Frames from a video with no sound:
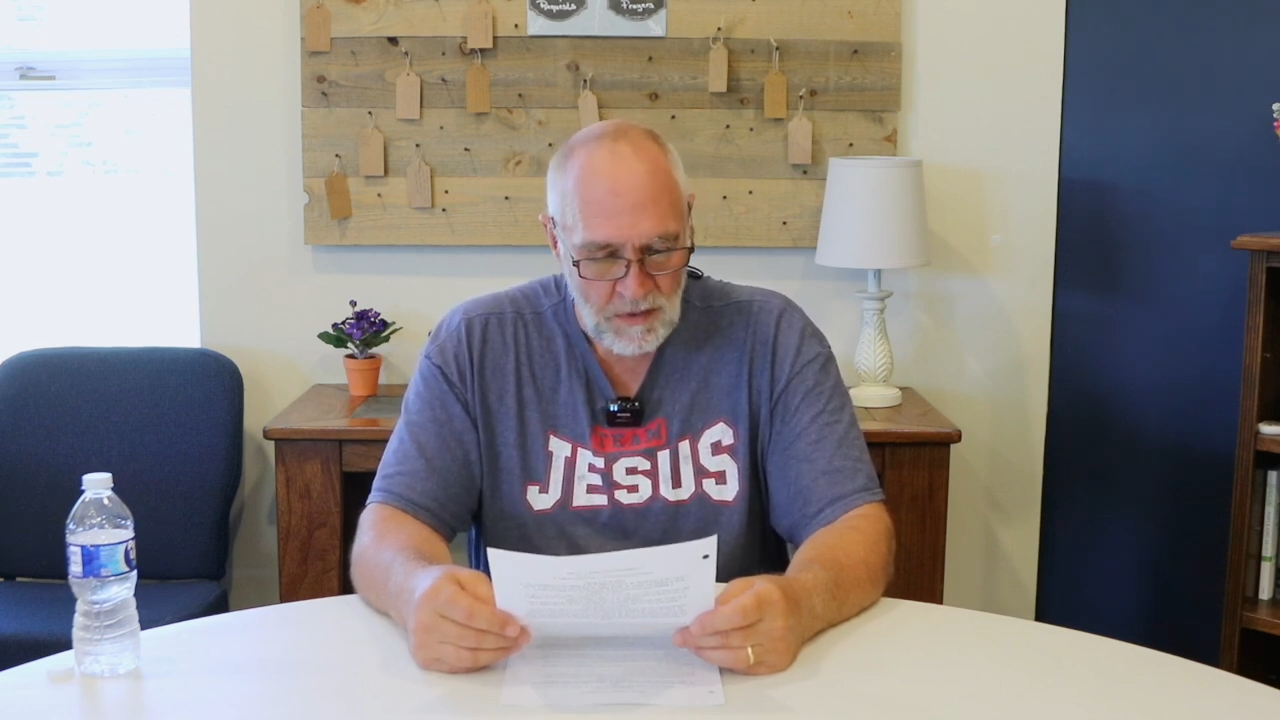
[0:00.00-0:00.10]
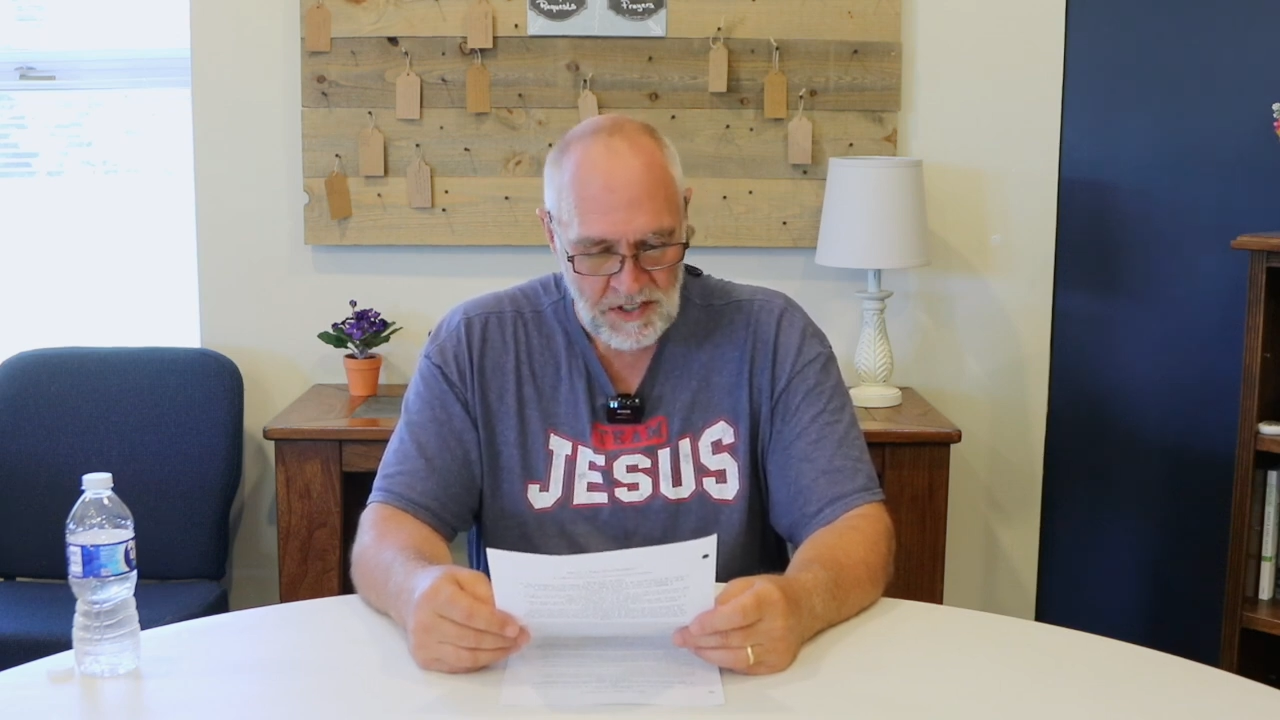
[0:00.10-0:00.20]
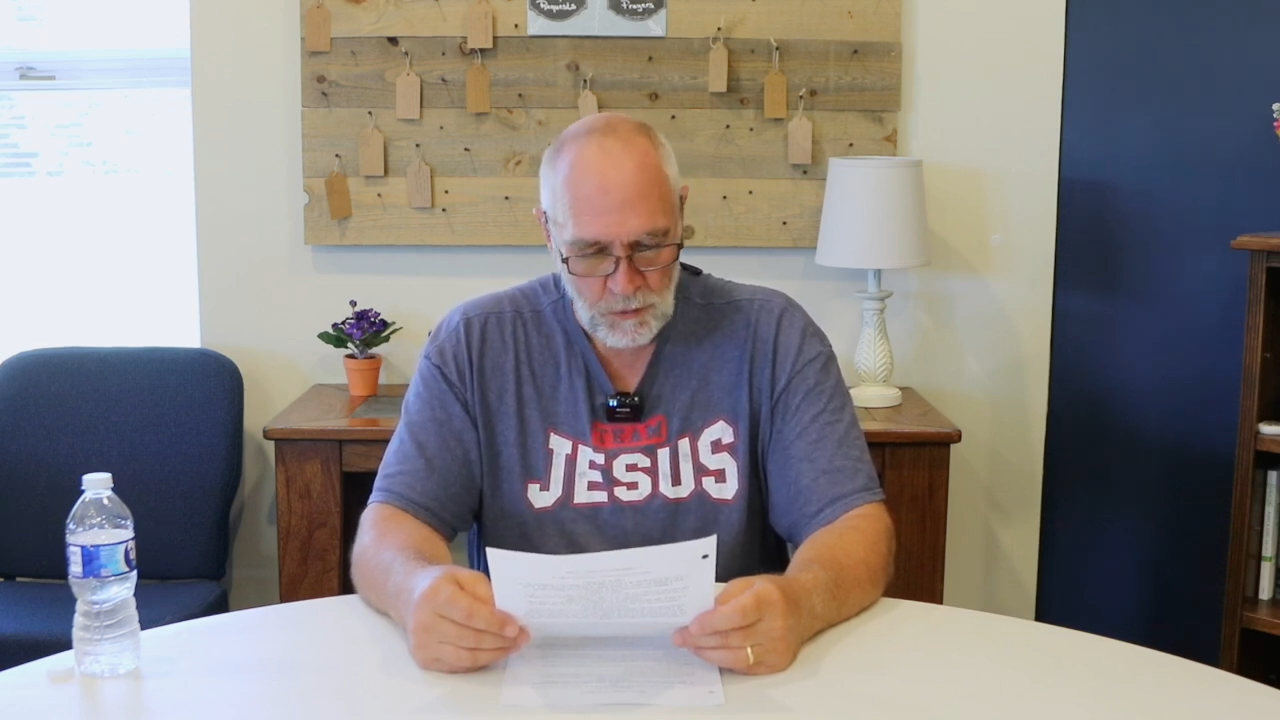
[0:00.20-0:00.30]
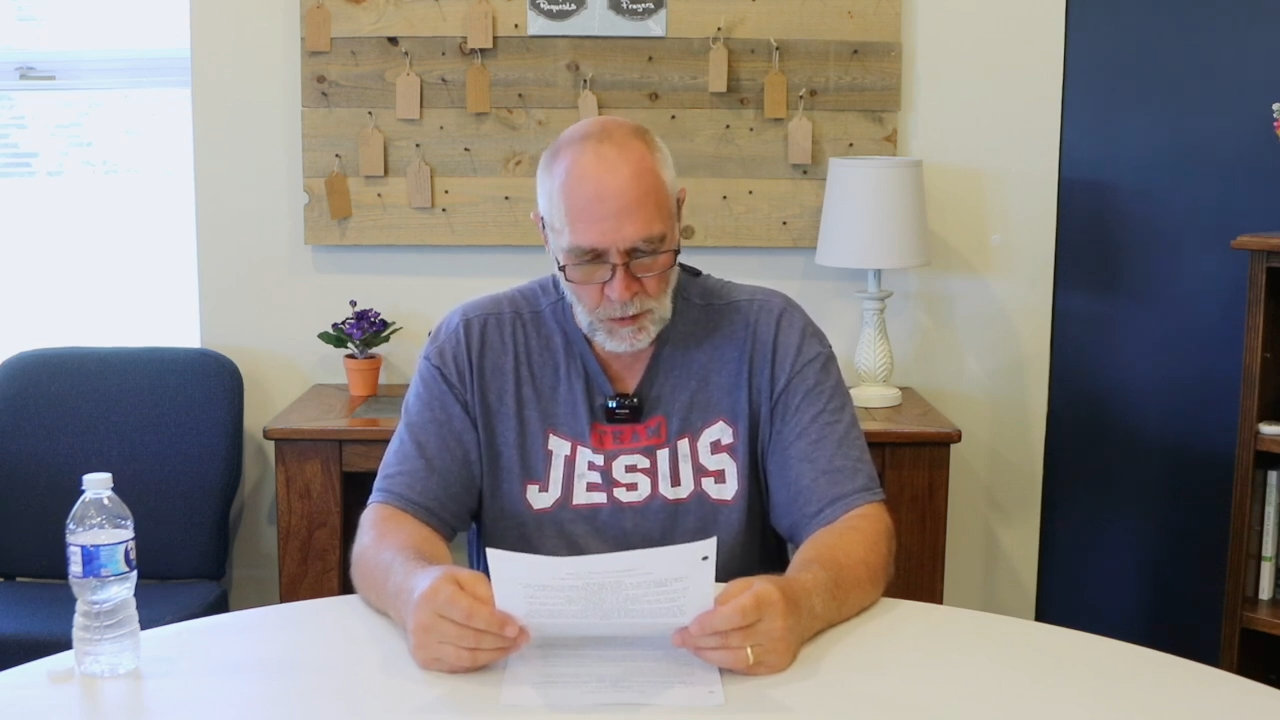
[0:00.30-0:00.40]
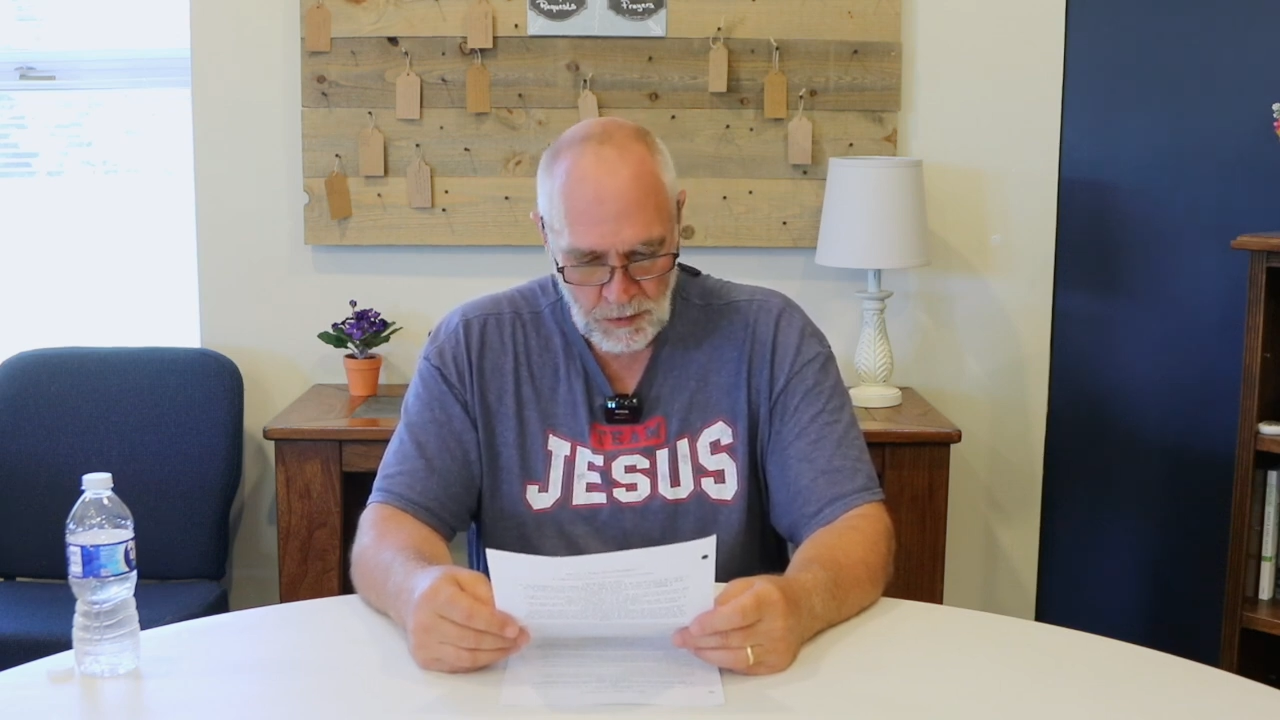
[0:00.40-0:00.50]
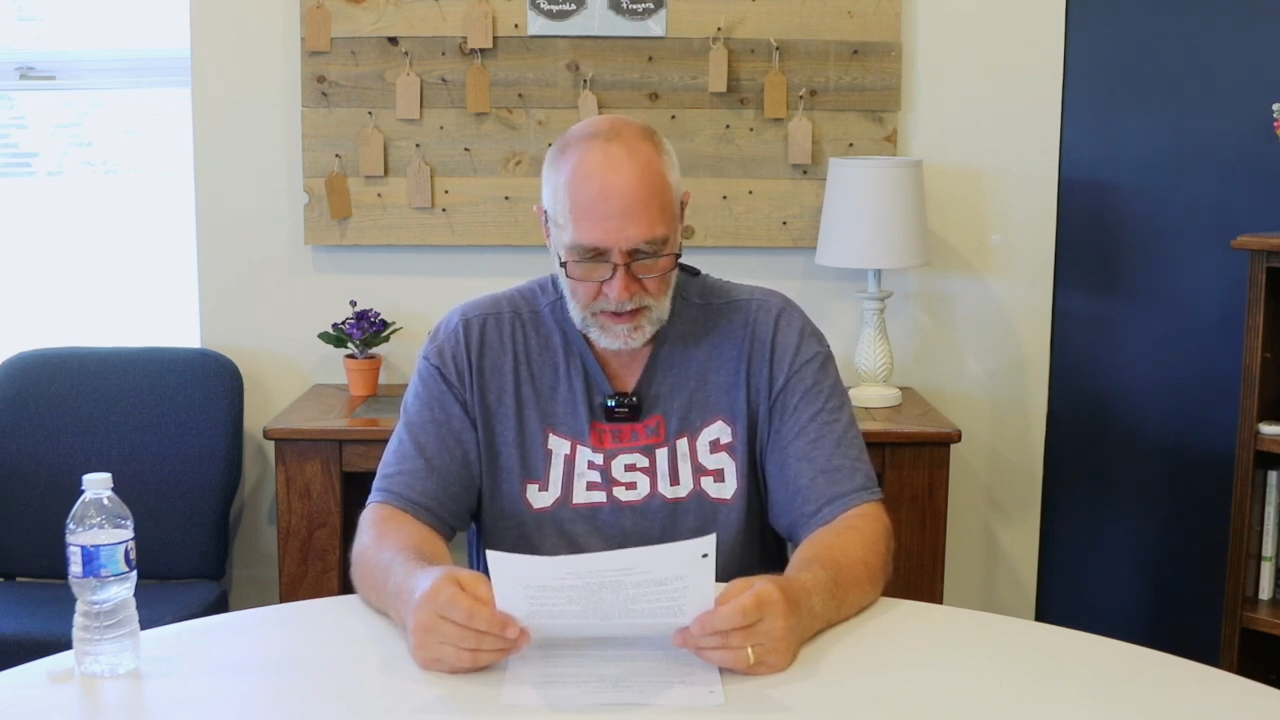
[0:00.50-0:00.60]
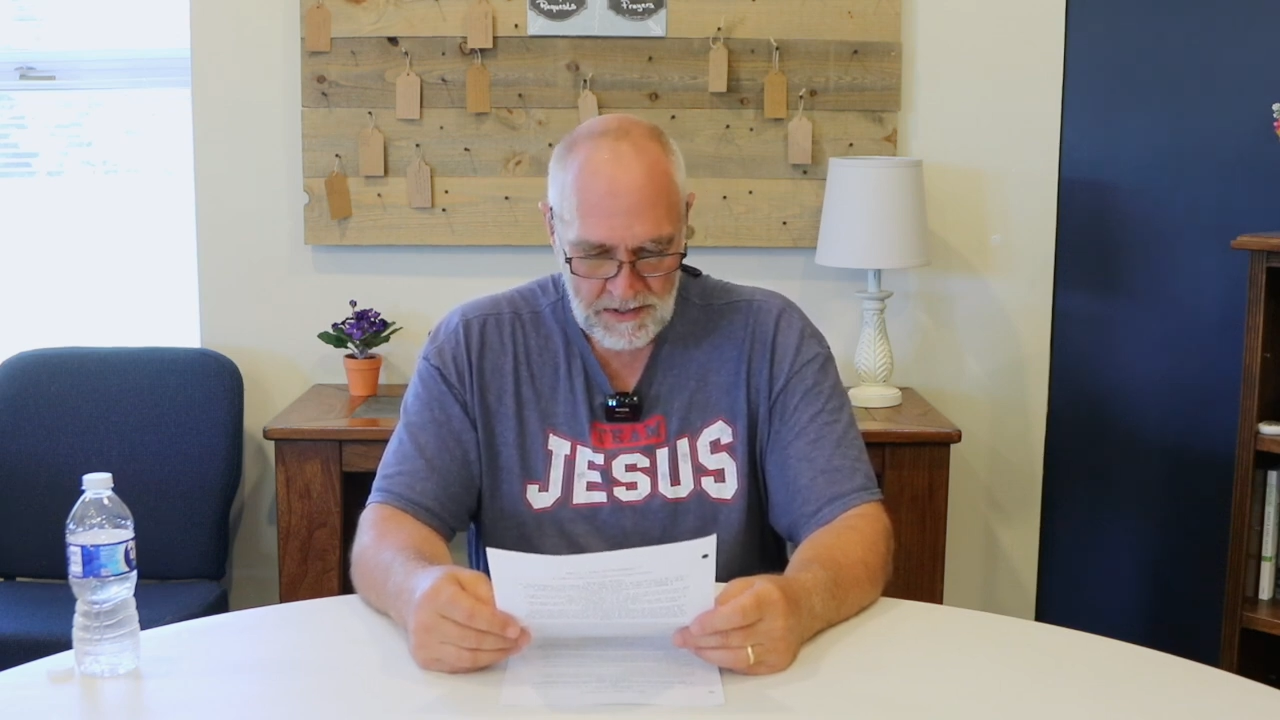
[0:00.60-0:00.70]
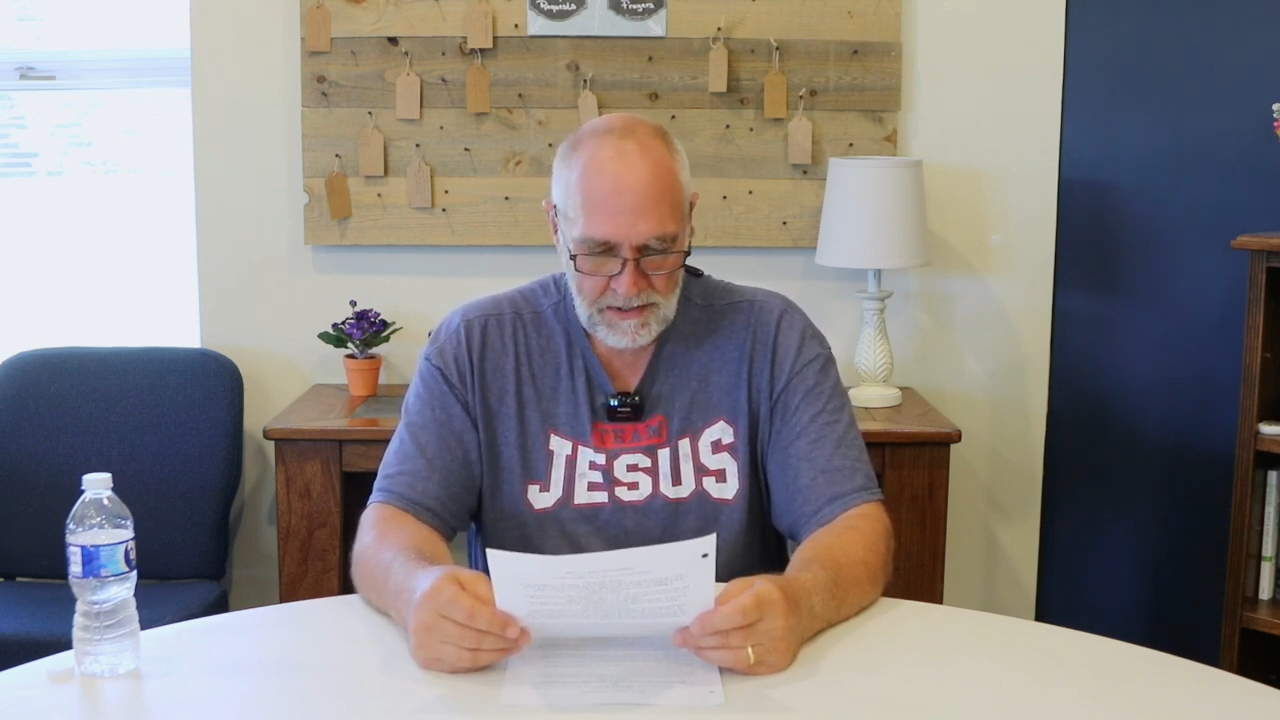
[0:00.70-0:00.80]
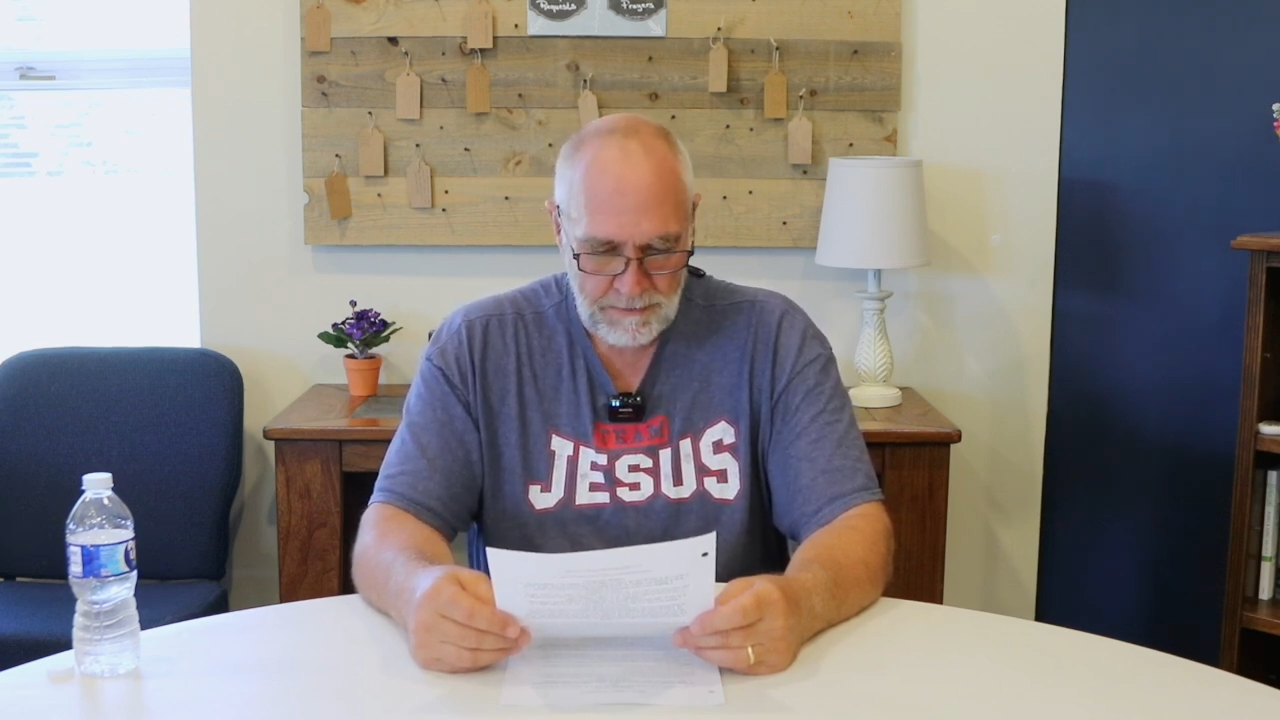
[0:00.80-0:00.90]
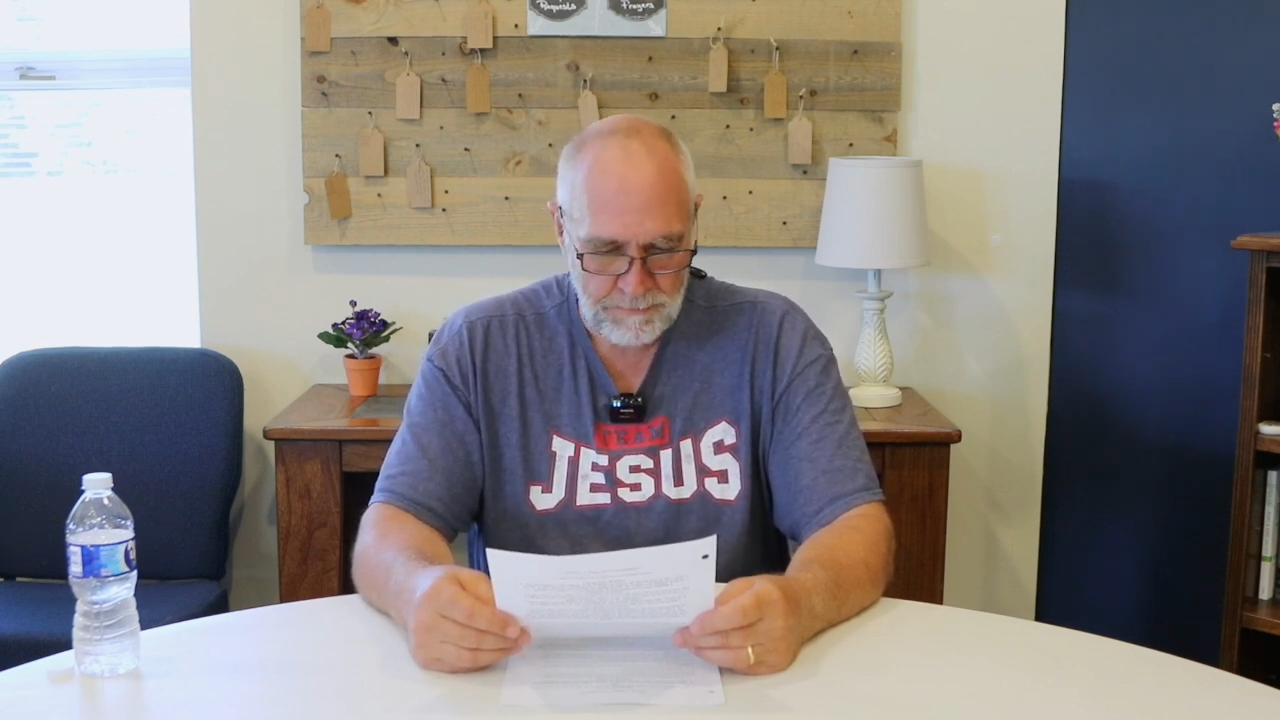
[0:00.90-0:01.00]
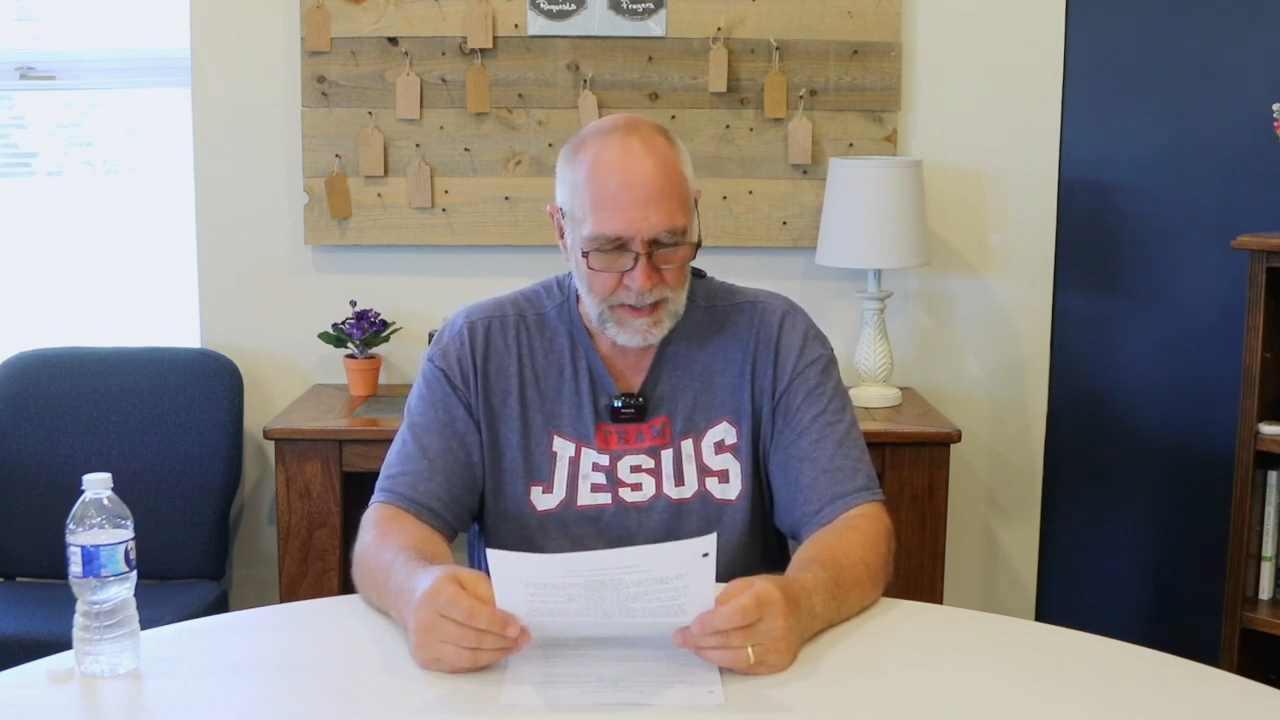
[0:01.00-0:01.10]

was in ruins.